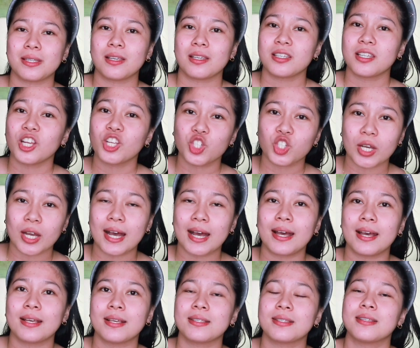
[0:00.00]
such
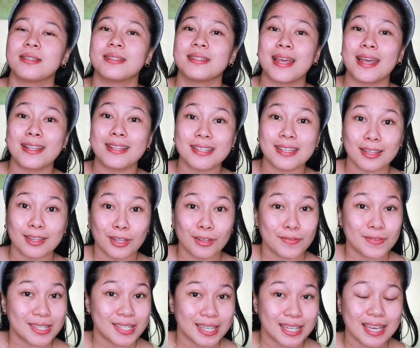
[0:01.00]
as sensitive
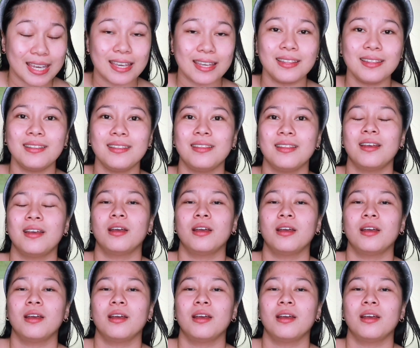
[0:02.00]
skin,